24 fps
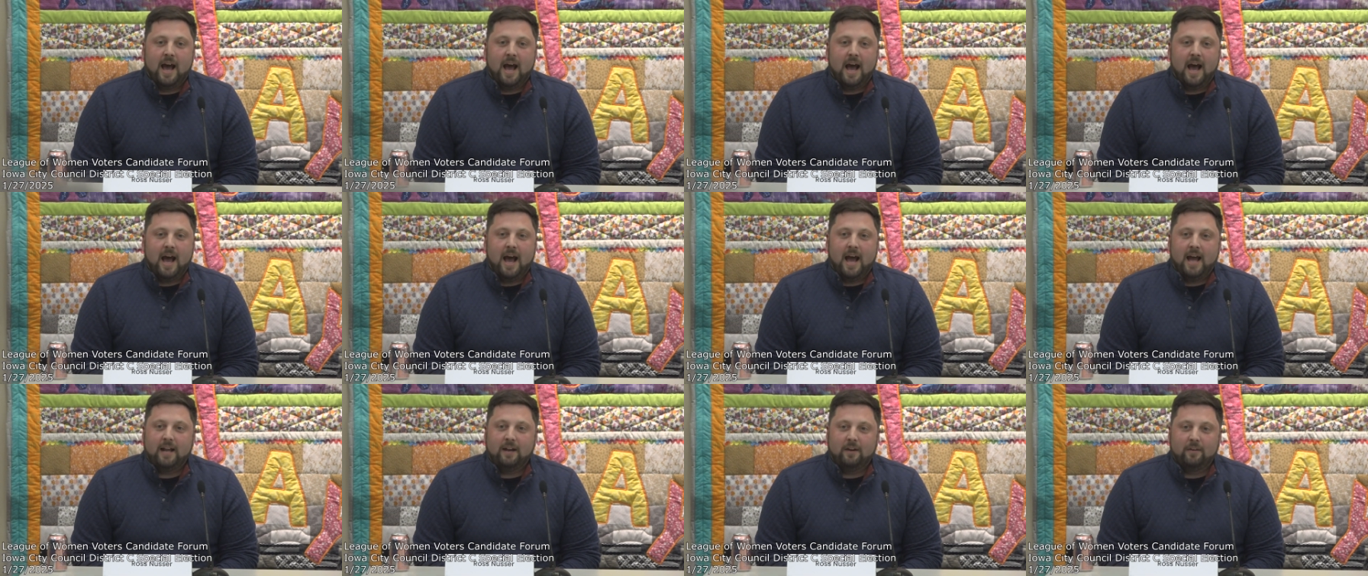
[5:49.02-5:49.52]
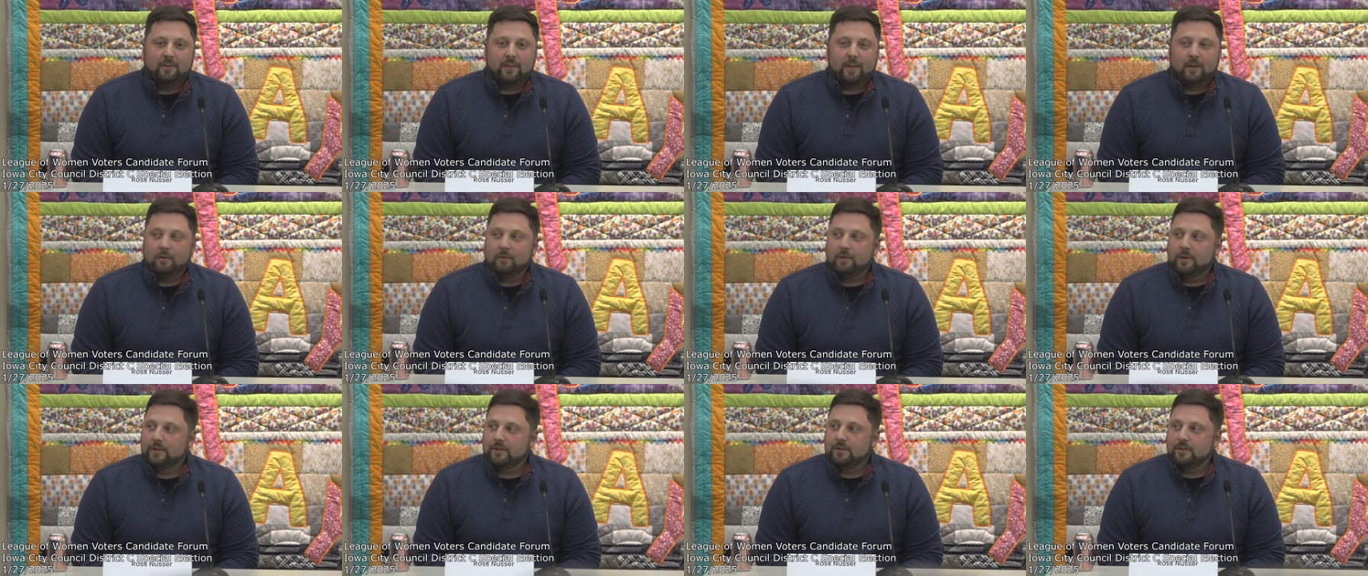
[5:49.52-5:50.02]
I don't
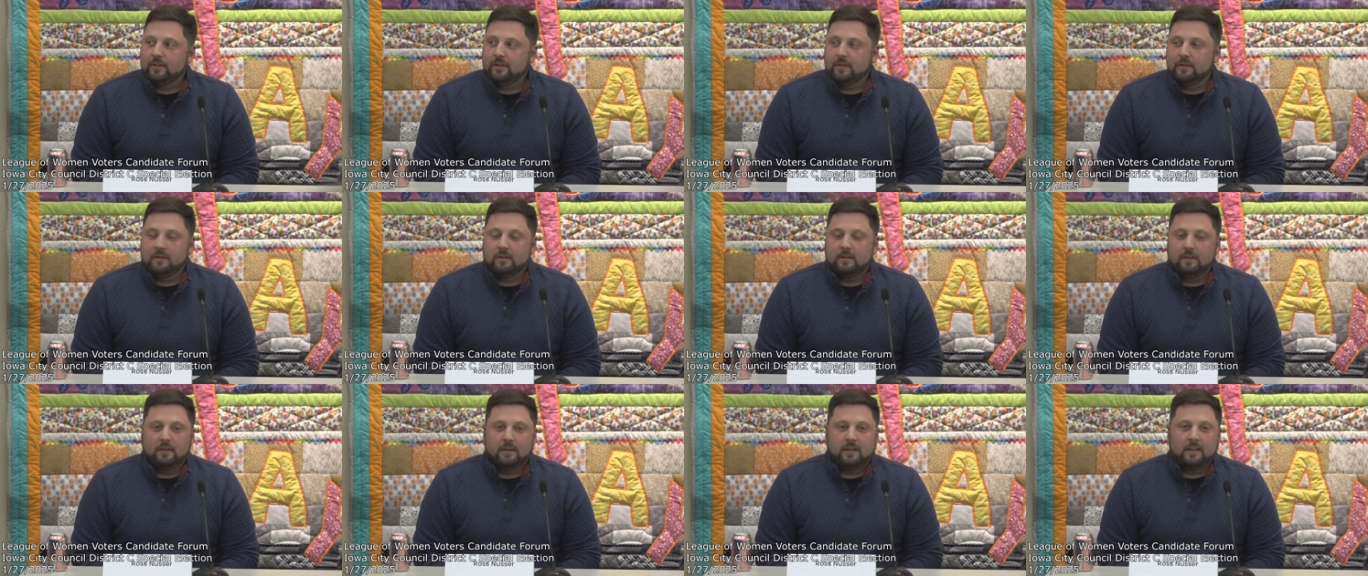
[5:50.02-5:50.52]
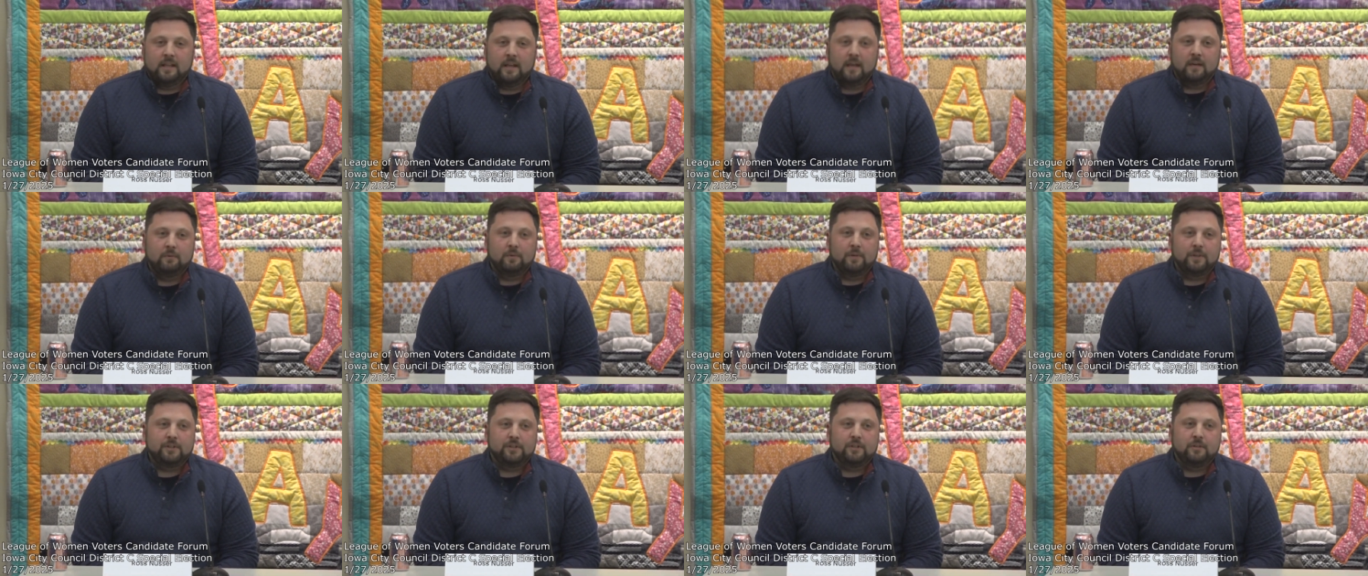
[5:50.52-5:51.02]
think we
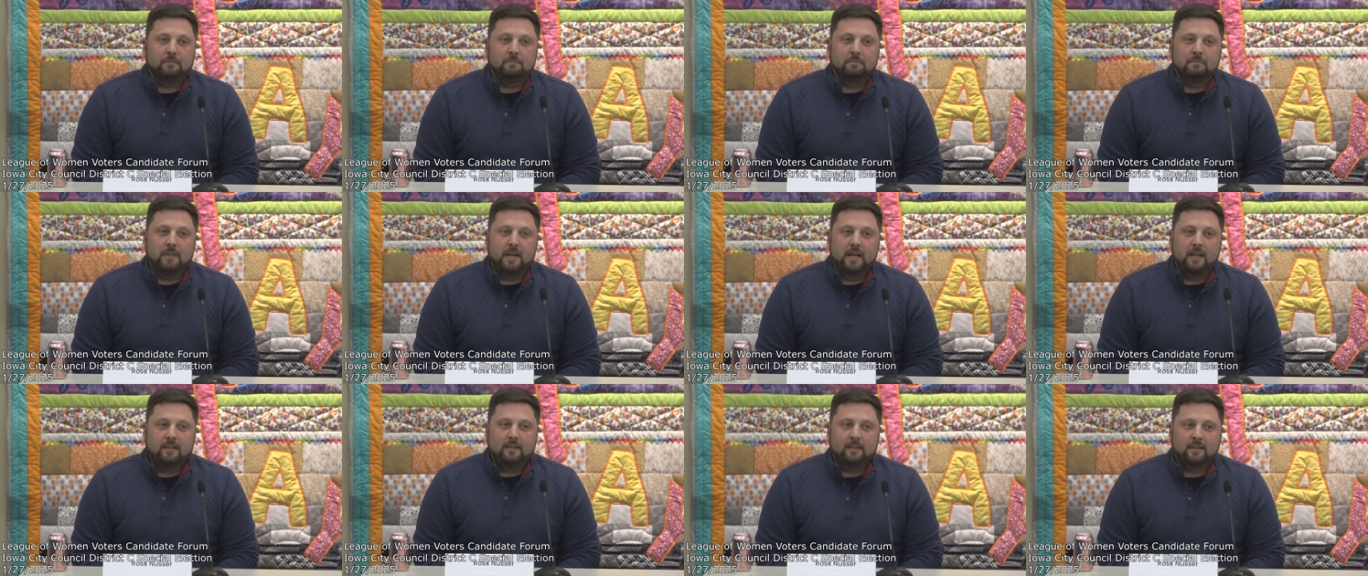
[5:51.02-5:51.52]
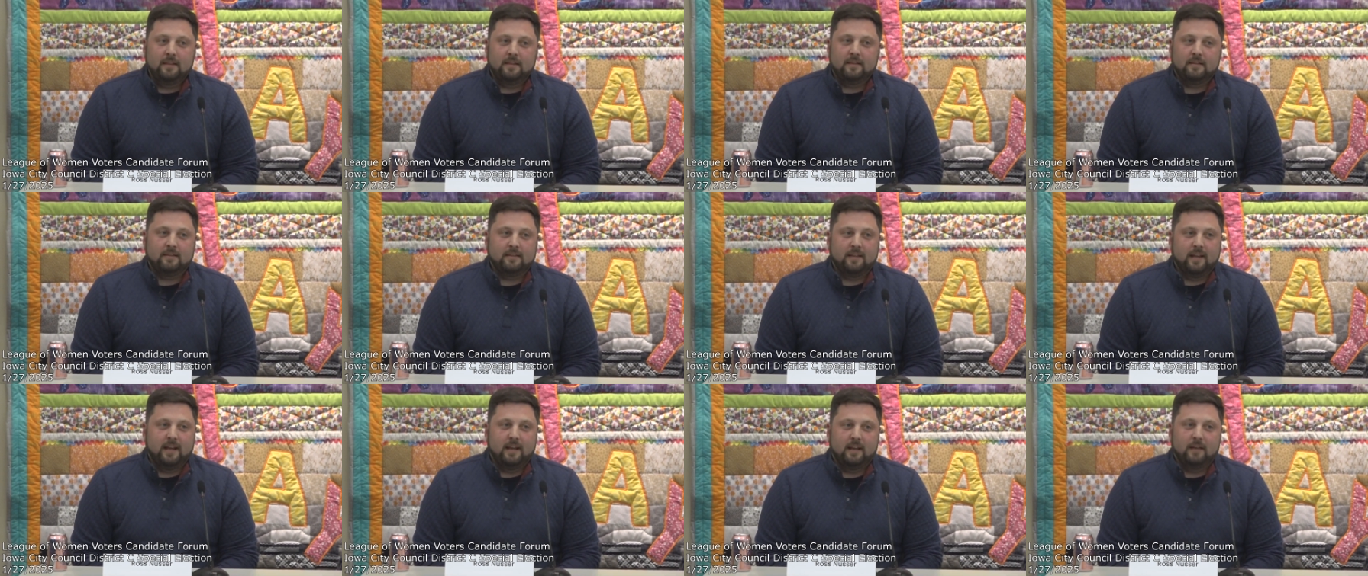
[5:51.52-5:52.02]
should meet the
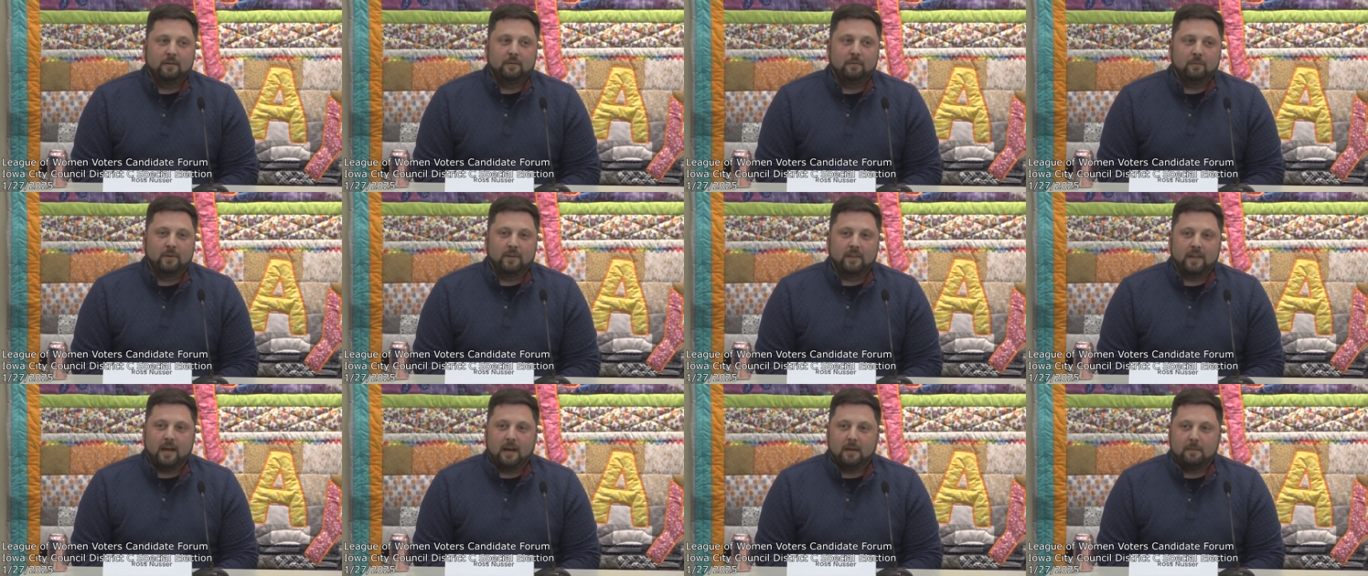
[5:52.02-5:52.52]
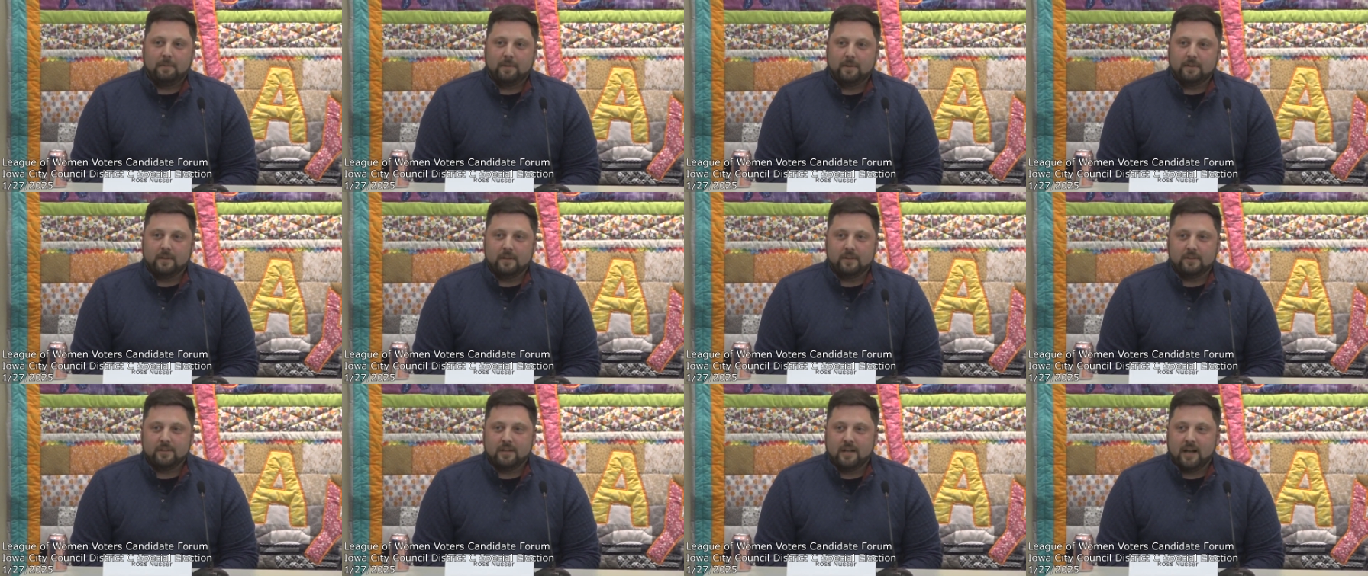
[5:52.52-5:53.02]
state with
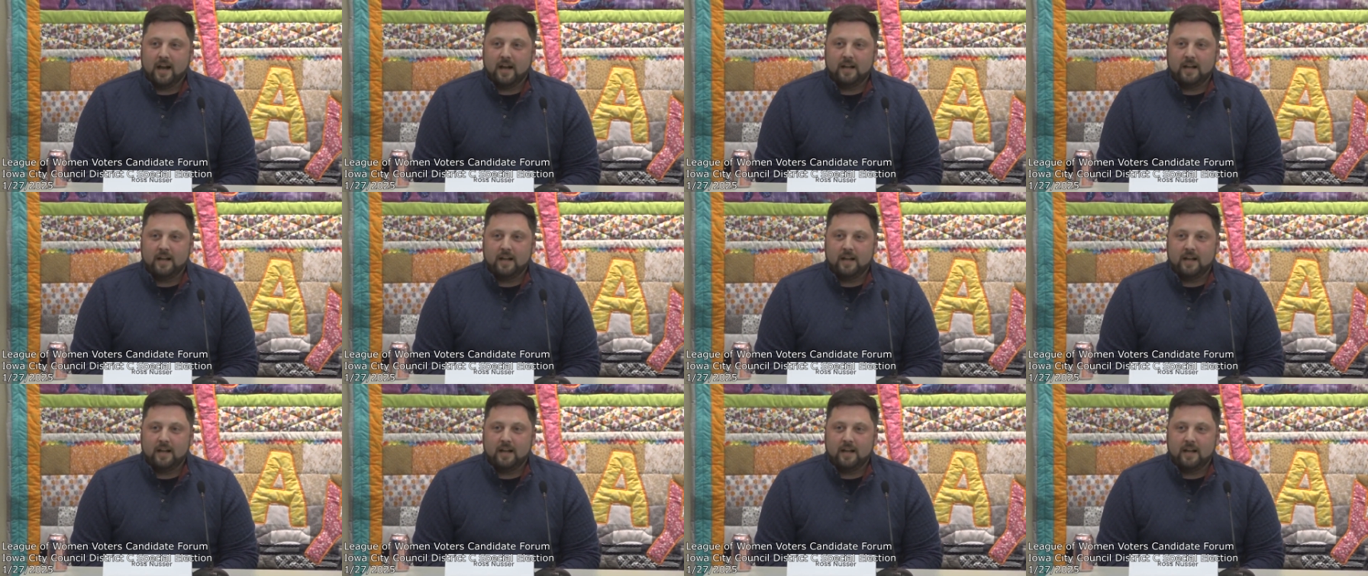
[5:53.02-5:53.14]
opposition.